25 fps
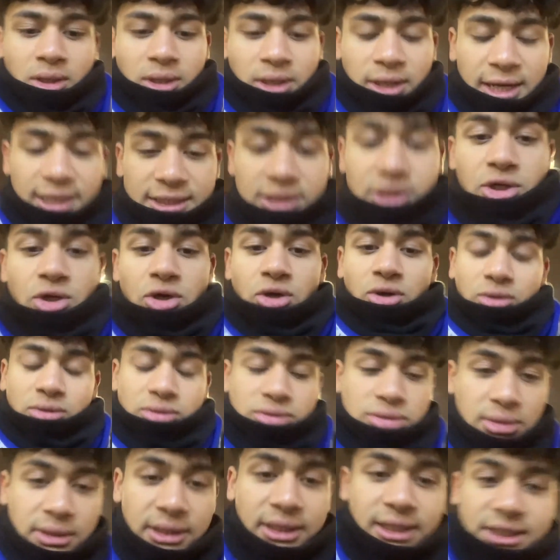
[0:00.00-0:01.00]
I don't know,
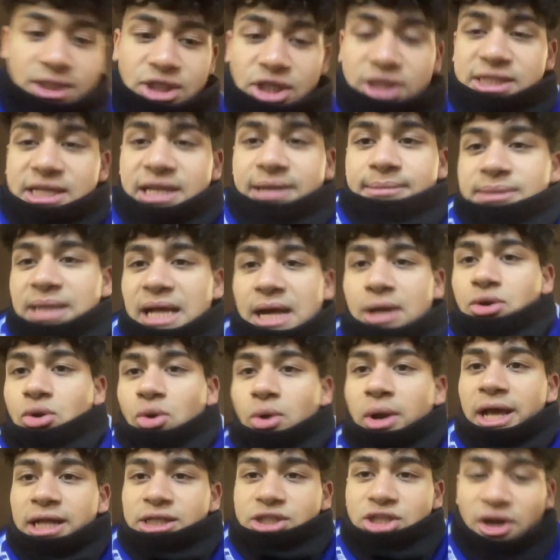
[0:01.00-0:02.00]
it just seems like it'll
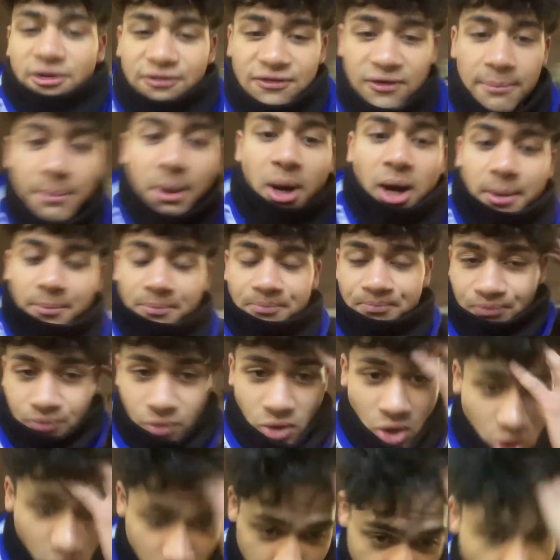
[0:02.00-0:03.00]
get tougher, but
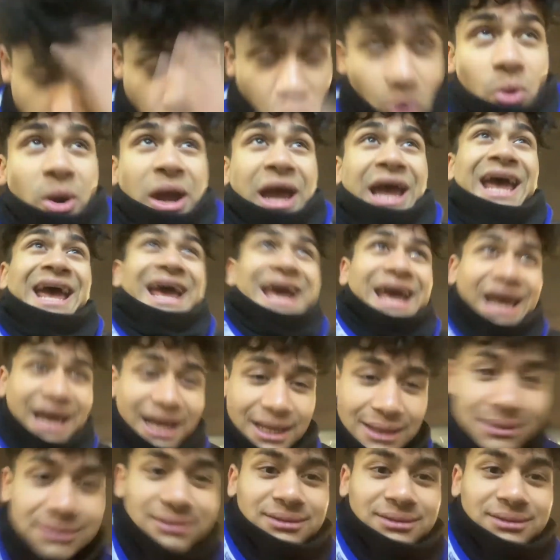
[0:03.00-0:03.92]
we're here